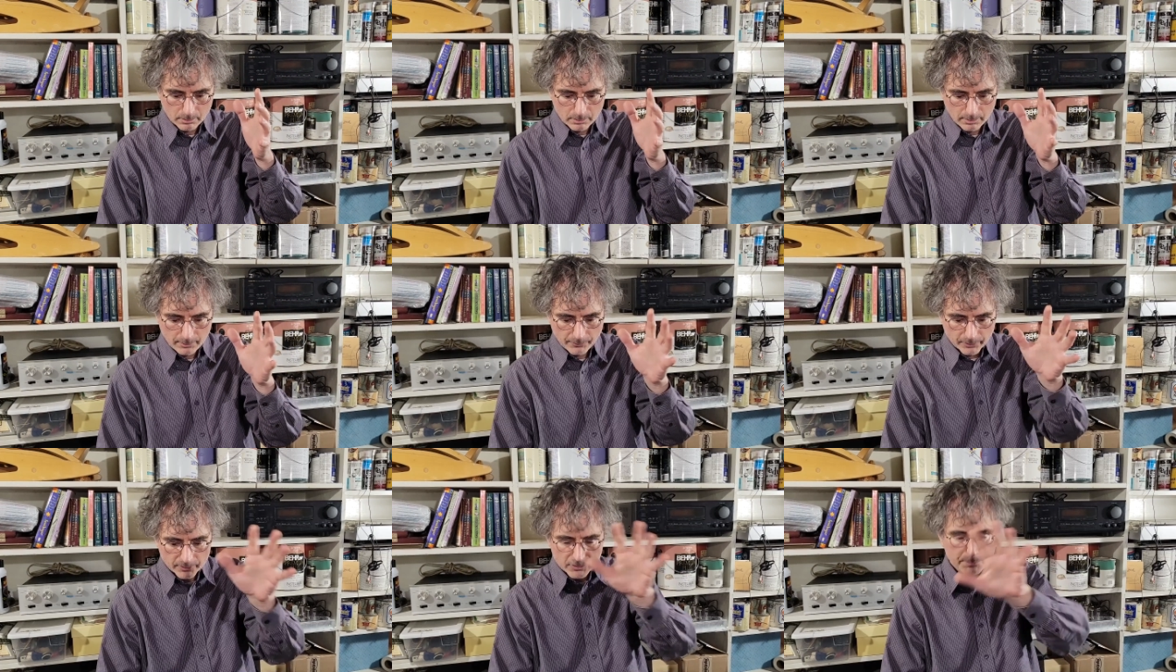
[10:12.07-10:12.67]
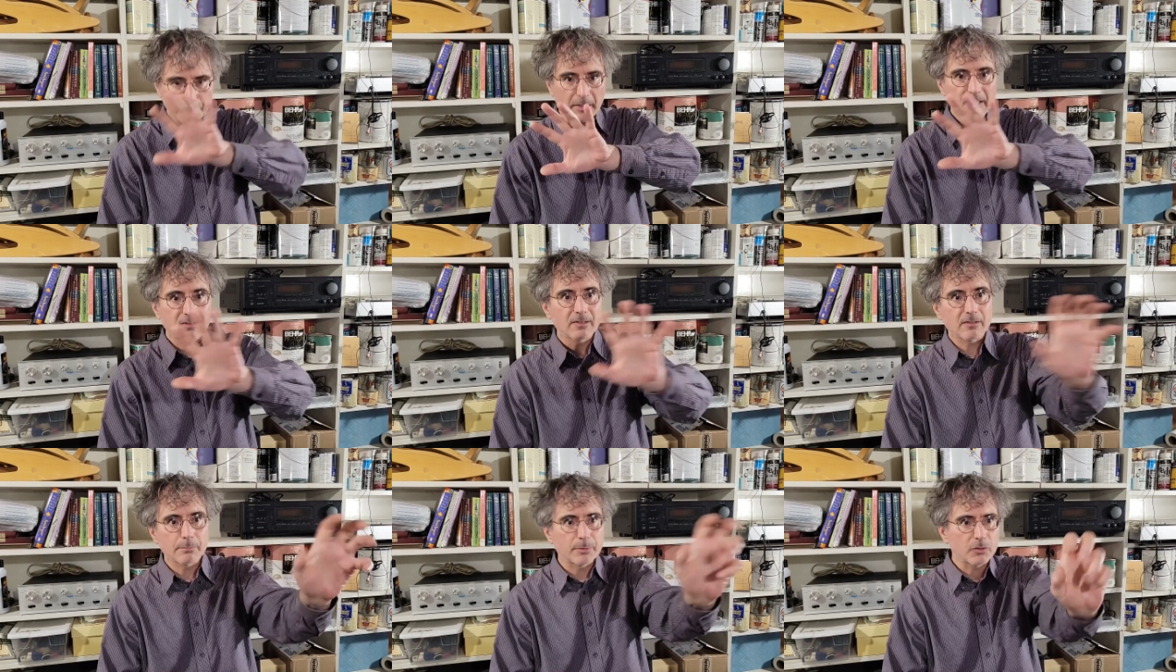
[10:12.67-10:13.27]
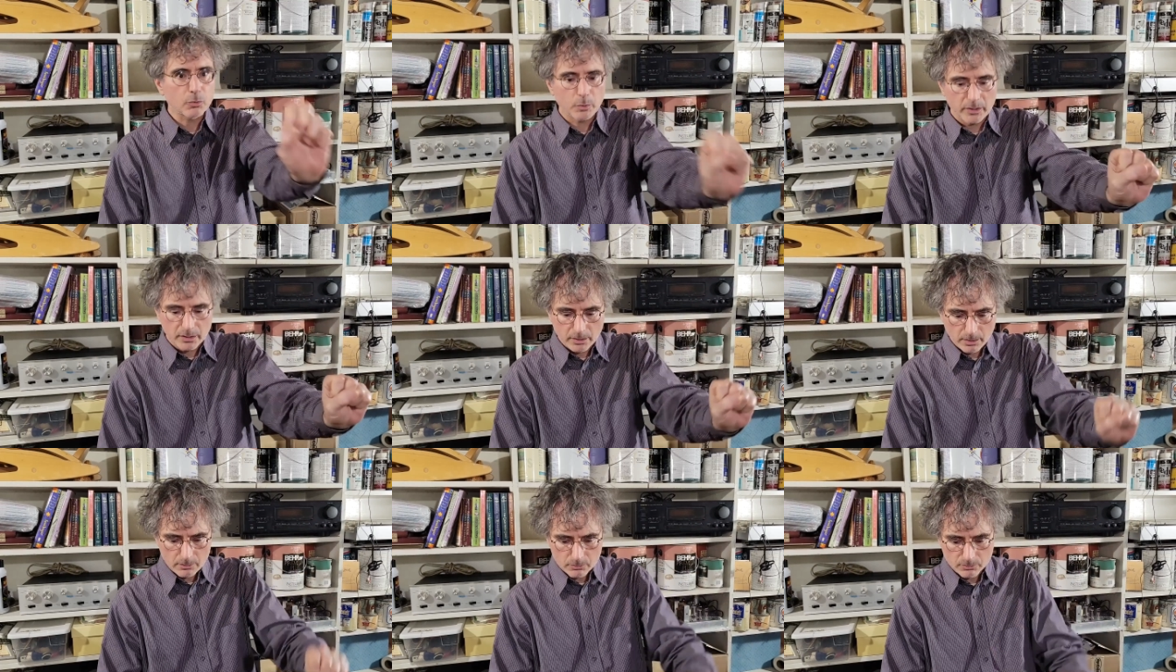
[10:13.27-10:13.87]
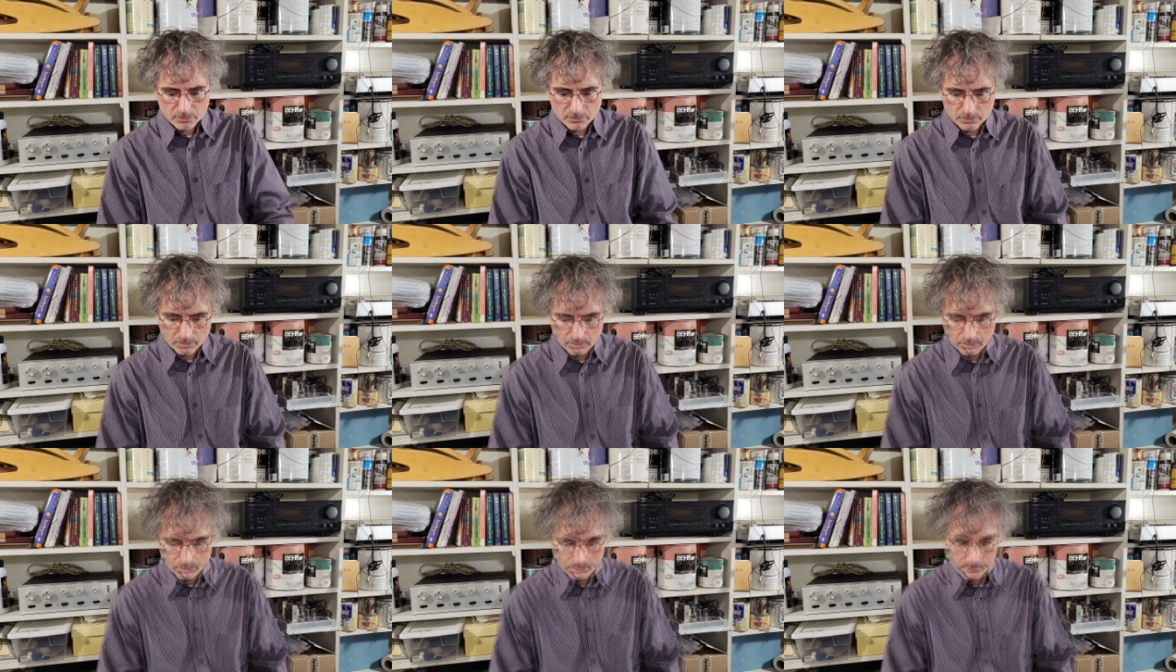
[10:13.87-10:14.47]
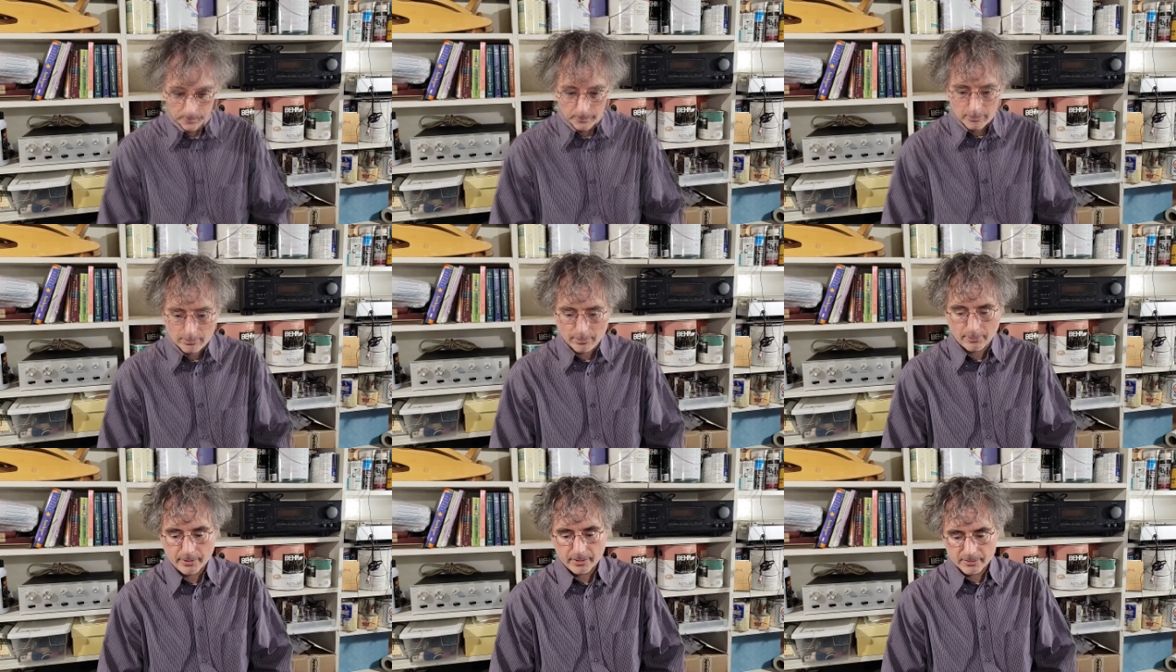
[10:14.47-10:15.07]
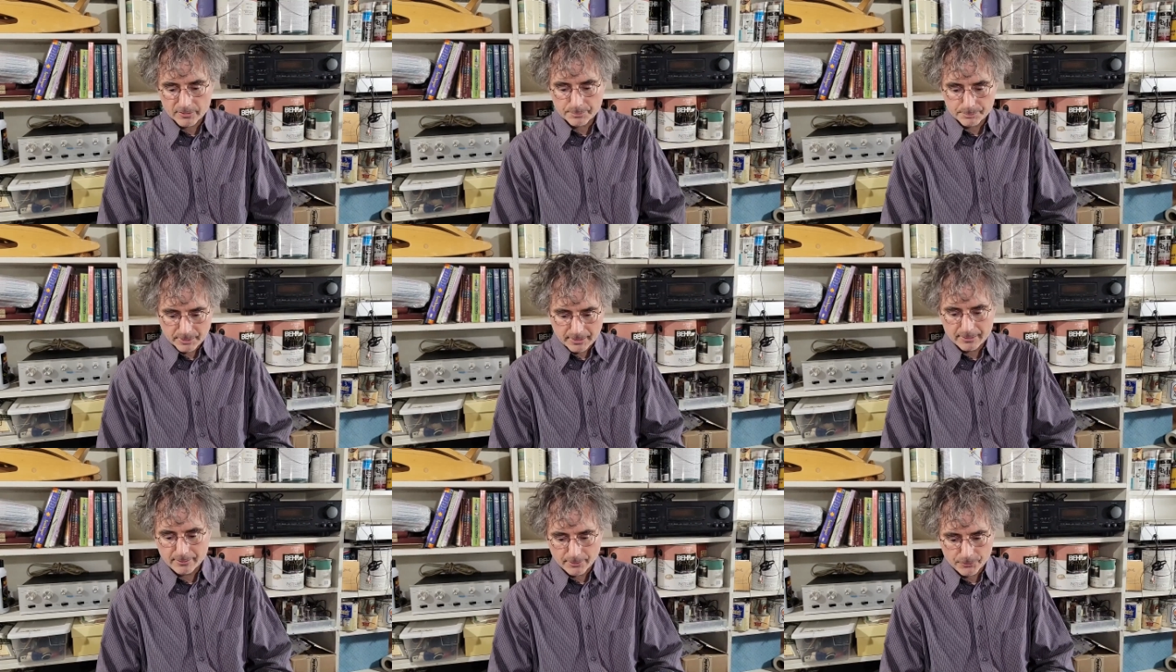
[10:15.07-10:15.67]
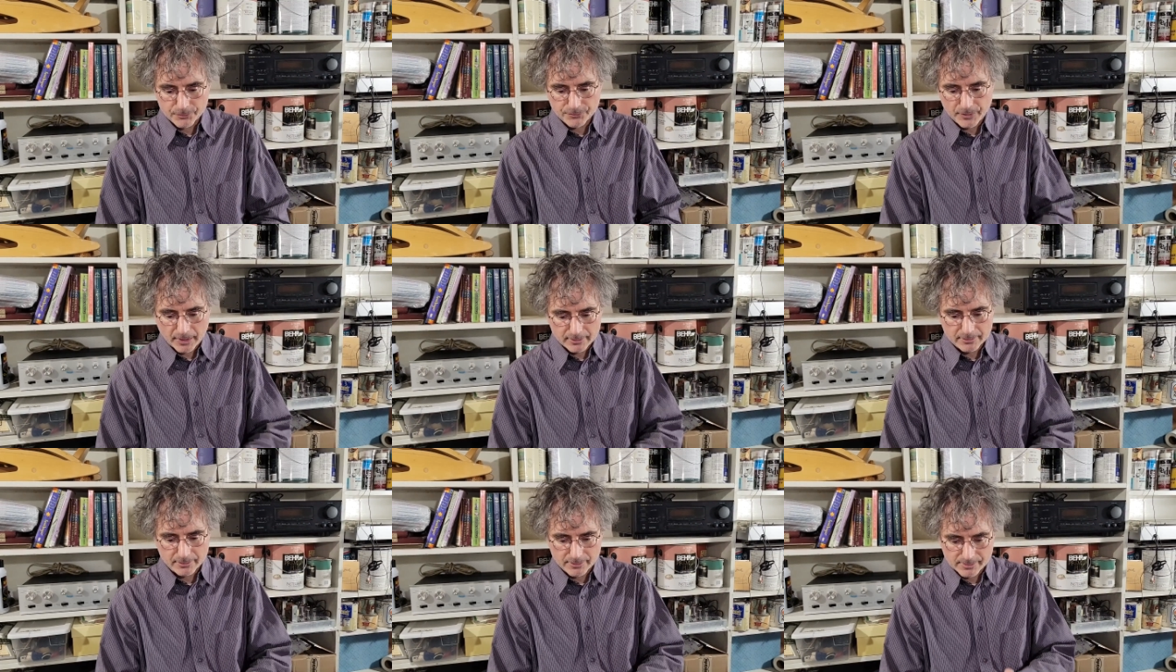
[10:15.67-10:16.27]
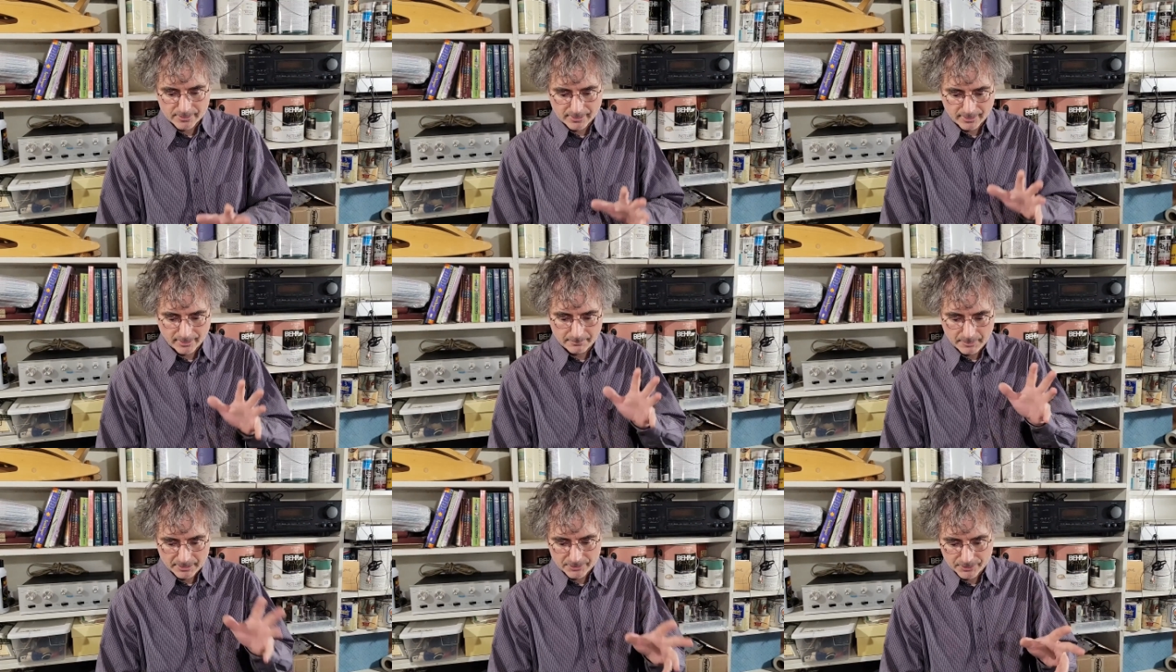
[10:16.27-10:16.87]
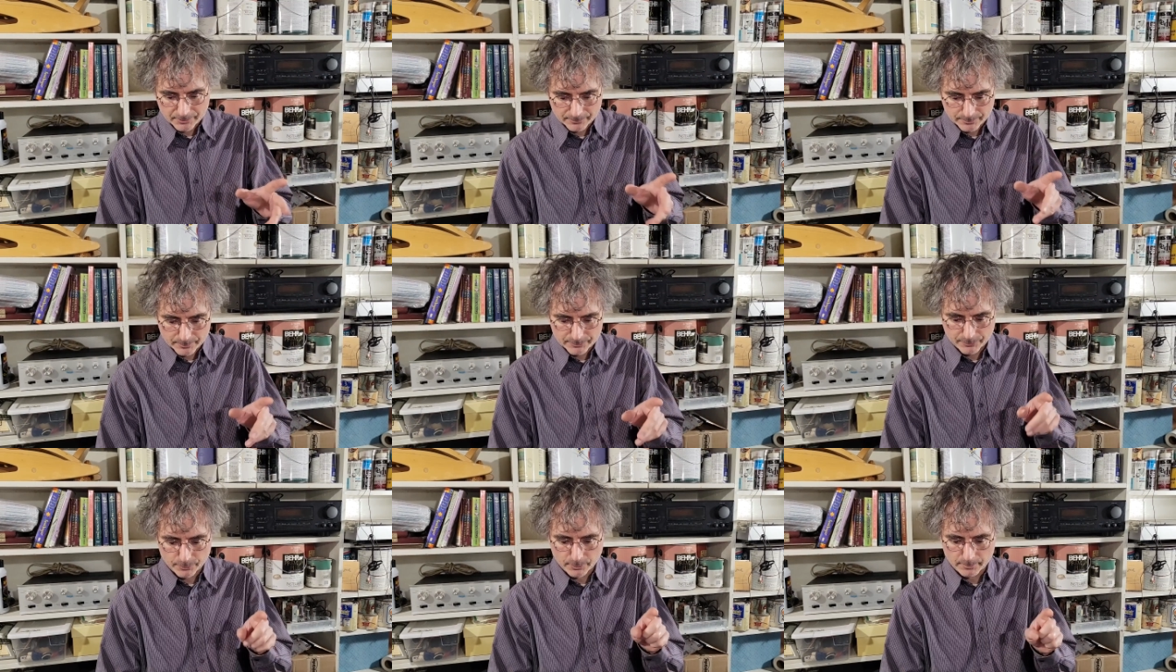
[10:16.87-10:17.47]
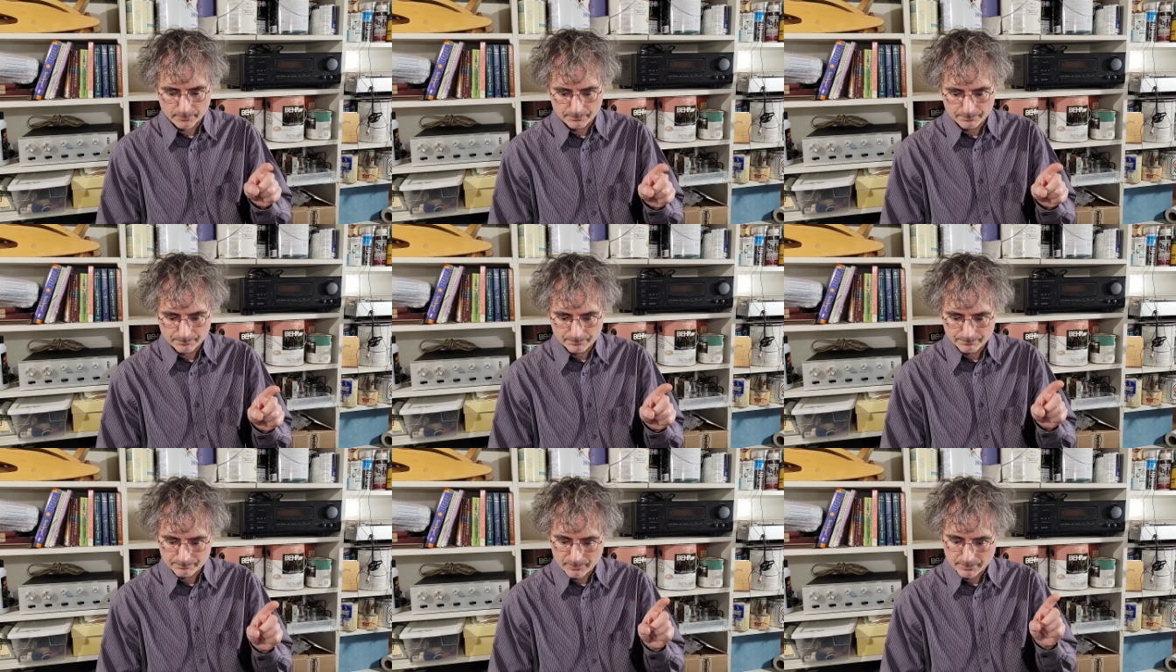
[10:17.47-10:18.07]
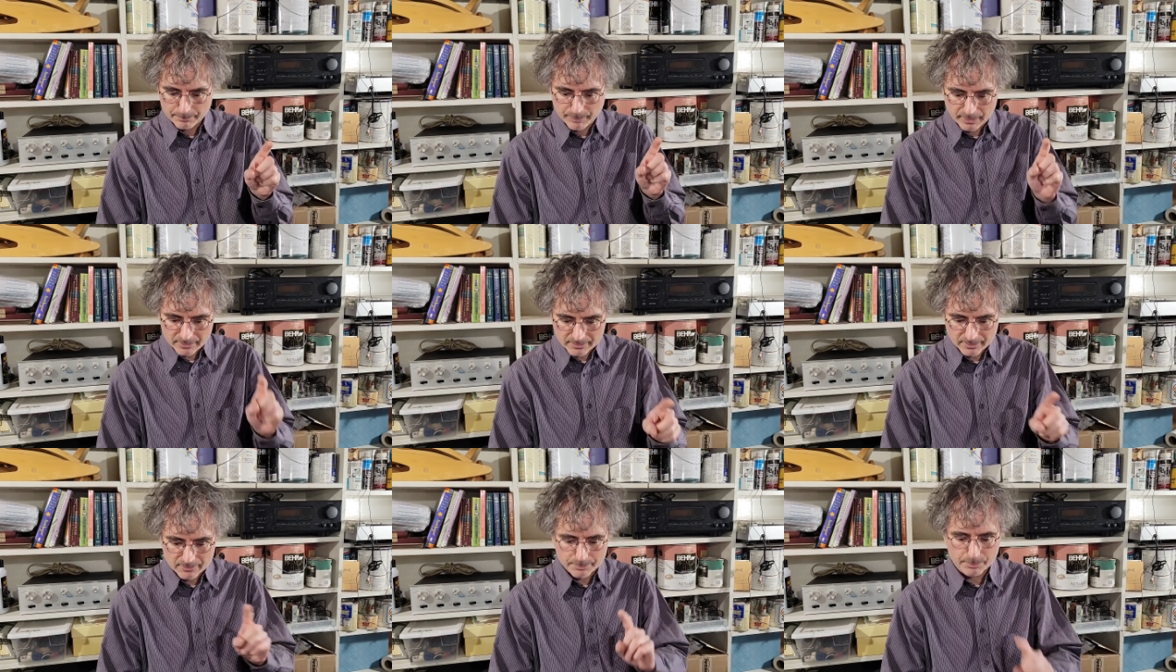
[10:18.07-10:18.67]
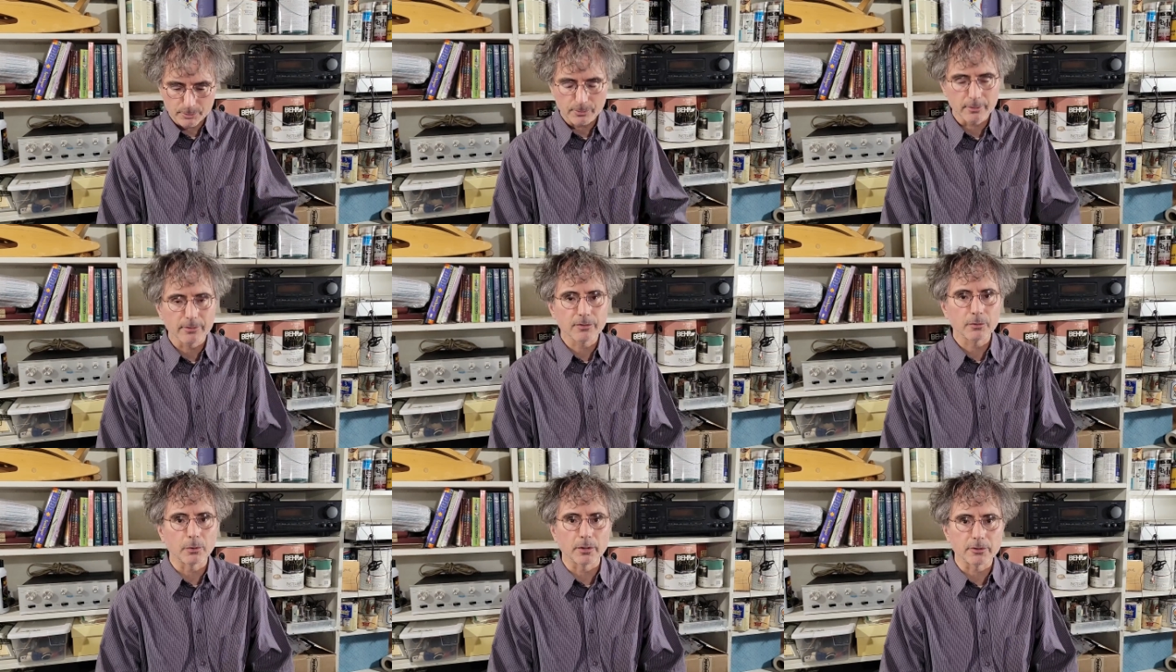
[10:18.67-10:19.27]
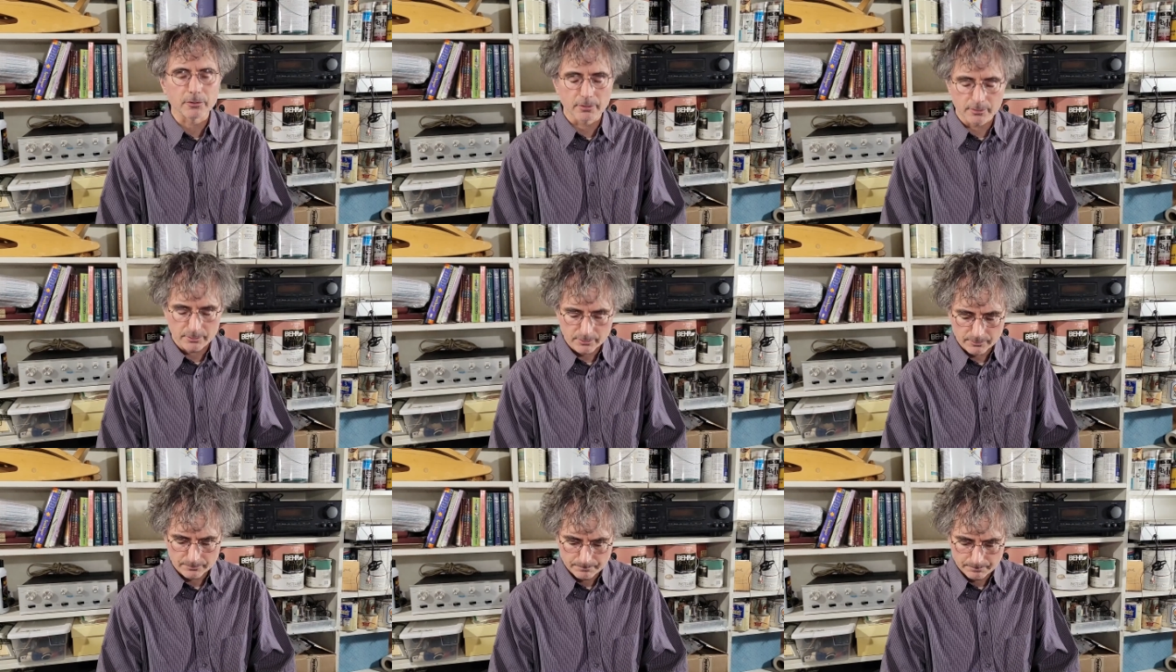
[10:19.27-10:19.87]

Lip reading: And there are spaces between notes. Now, I can explain those factors that I mentioned before. They're best explored as questions.